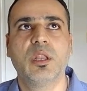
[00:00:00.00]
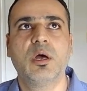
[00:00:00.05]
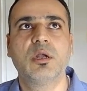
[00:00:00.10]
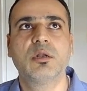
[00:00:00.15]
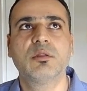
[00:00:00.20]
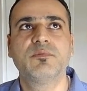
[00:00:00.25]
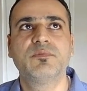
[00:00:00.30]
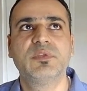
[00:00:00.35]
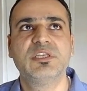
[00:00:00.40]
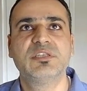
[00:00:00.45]
lot
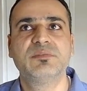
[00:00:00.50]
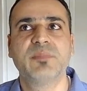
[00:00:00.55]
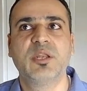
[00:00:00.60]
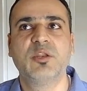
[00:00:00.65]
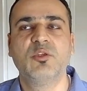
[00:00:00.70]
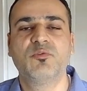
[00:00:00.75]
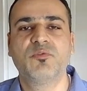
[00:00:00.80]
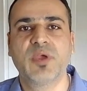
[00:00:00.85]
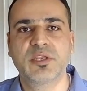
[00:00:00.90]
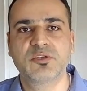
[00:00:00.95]
of these
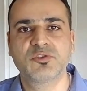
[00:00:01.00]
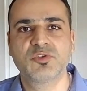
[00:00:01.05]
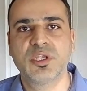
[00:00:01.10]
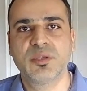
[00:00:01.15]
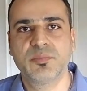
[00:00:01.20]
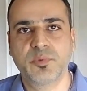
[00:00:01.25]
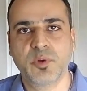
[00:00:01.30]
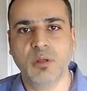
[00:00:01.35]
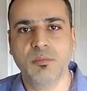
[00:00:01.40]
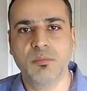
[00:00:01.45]

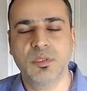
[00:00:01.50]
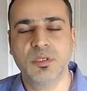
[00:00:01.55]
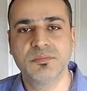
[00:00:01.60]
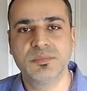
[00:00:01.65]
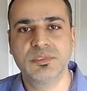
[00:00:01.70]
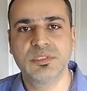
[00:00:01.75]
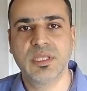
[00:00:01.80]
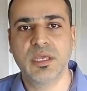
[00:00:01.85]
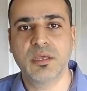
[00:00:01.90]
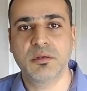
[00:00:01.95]
manufacturing
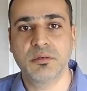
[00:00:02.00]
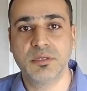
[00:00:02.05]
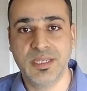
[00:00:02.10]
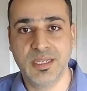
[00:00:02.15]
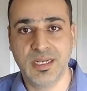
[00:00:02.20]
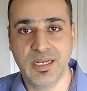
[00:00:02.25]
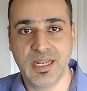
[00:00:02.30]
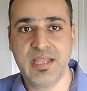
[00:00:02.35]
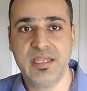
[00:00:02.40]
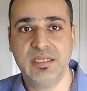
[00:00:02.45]
problems, they are
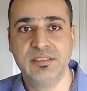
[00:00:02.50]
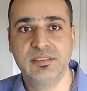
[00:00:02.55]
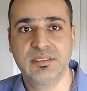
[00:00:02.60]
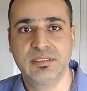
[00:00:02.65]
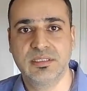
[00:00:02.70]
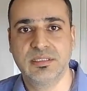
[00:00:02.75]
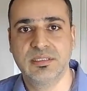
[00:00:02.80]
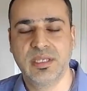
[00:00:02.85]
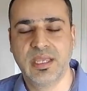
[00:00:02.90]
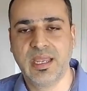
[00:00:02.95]
realized
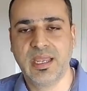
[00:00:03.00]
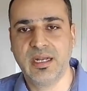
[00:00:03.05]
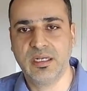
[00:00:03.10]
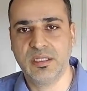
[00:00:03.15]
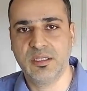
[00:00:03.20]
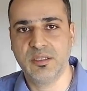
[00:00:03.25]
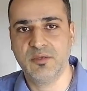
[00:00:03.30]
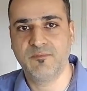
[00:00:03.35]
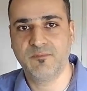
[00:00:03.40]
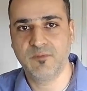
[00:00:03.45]

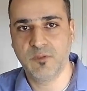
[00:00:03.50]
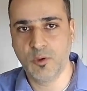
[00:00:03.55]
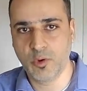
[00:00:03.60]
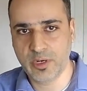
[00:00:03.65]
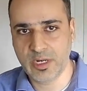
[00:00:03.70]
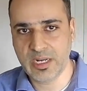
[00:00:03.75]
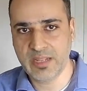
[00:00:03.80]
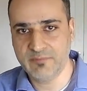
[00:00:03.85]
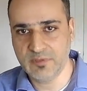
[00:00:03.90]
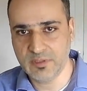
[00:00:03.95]
at the
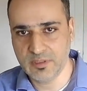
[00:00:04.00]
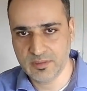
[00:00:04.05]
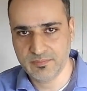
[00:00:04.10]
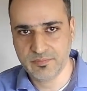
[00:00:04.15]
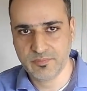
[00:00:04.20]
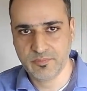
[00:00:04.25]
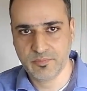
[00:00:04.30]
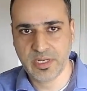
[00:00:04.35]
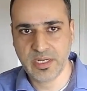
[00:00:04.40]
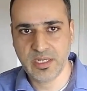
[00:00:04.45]
floor level,
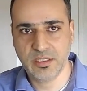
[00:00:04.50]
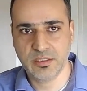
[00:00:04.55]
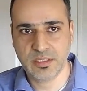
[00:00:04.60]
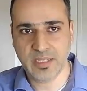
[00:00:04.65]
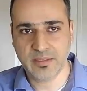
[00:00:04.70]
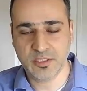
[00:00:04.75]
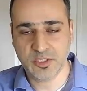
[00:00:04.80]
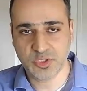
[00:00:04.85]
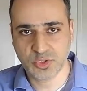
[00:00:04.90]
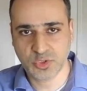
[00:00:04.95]
right?
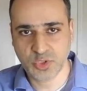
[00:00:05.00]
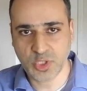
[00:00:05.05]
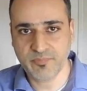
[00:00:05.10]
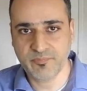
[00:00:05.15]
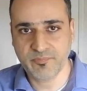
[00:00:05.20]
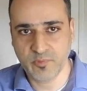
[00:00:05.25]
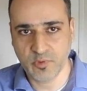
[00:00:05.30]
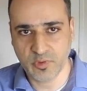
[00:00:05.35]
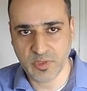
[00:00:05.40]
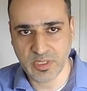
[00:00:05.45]
At the shop
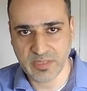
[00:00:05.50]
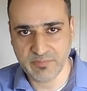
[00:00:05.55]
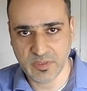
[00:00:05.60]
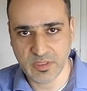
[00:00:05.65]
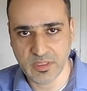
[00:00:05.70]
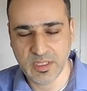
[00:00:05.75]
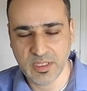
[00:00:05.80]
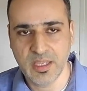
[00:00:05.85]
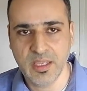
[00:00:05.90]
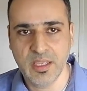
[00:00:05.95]
floor level.
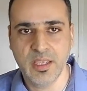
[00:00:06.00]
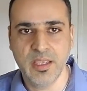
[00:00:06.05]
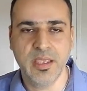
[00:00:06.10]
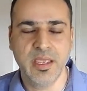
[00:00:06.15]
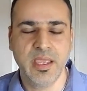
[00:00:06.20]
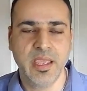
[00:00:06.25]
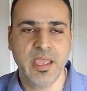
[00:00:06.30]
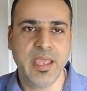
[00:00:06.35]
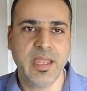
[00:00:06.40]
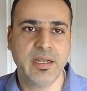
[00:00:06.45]

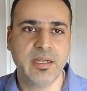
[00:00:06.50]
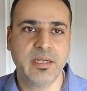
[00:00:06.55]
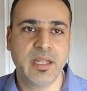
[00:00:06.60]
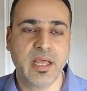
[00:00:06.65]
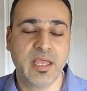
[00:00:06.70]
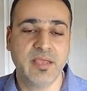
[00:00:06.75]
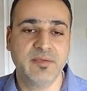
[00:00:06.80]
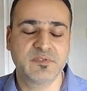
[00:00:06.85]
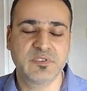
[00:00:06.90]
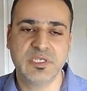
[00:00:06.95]
And
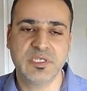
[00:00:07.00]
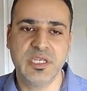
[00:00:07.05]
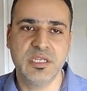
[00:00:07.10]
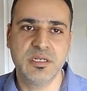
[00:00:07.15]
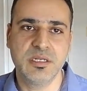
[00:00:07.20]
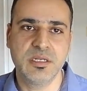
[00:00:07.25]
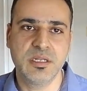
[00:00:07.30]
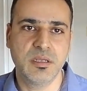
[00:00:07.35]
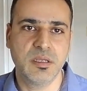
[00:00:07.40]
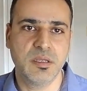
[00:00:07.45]
I have
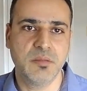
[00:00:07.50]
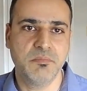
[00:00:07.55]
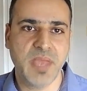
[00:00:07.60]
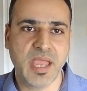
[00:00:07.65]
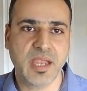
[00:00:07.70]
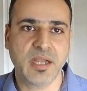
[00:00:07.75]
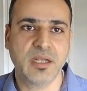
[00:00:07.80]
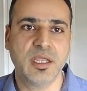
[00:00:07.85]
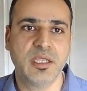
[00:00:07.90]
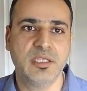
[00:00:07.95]
seen
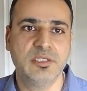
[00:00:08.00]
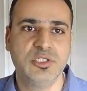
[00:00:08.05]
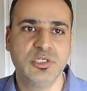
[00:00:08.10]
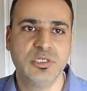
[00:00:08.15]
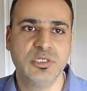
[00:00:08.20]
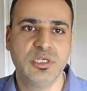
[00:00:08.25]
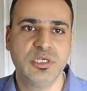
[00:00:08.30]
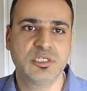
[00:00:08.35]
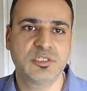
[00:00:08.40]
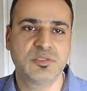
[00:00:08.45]
Magna
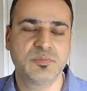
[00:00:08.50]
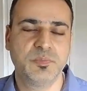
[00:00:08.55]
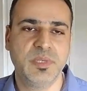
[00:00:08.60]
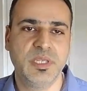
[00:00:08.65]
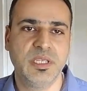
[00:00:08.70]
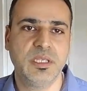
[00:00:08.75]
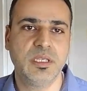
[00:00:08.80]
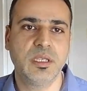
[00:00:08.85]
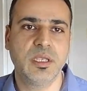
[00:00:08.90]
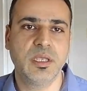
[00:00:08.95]
engineers
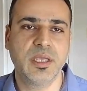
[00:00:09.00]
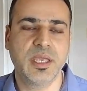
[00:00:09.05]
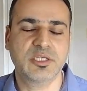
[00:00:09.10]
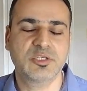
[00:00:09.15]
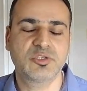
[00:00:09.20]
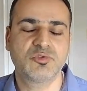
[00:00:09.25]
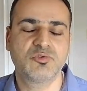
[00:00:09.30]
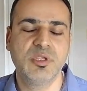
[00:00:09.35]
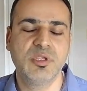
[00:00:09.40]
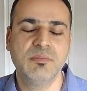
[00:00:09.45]
being
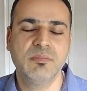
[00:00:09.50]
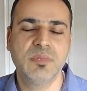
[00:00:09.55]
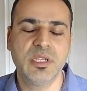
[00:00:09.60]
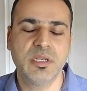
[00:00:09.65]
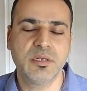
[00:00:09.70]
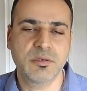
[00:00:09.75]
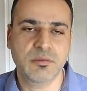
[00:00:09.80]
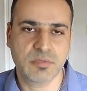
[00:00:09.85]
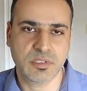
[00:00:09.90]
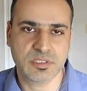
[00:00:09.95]
extremely
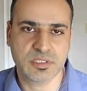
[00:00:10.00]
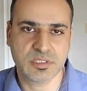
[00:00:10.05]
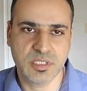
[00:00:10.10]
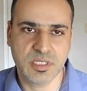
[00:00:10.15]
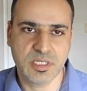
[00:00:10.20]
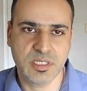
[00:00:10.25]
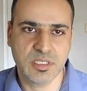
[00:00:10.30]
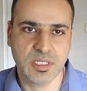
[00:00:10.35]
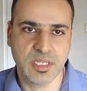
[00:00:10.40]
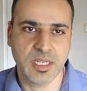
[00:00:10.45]

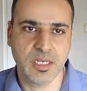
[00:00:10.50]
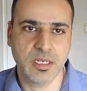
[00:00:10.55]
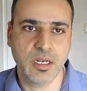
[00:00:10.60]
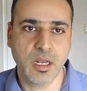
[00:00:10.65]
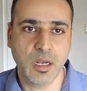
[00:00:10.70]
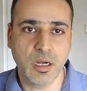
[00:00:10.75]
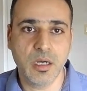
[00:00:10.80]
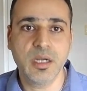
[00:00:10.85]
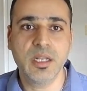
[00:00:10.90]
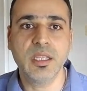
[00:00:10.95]
interested in
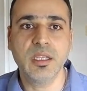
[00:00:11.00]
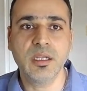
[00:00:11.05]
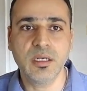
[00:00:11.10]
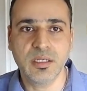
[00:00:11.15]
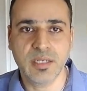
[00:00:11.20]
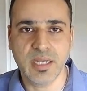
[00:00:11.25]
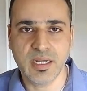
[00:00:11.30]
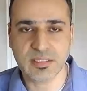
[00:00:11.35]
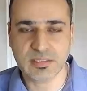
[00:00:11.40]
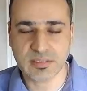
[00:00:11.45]
learning
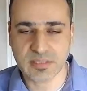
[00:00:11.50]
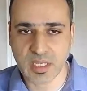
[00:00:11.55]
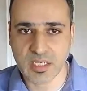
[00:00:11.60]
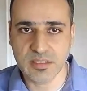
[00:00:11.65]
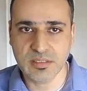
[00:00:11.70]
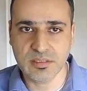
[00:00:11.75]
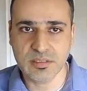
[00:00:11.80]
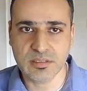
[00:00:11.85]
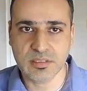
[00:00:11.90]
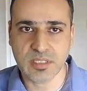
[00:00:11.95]
data
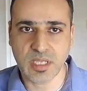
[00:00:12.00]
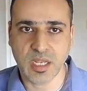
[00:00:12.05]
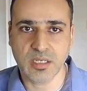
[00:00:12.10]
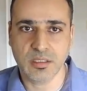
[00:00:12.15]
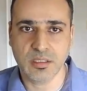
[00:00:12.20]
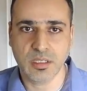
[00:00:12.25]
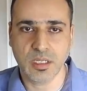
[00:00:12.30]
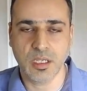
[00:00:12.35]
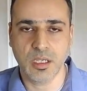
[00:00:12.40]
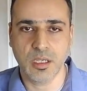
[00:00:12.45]
science
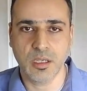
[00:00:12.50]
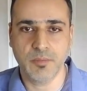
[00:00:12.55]
and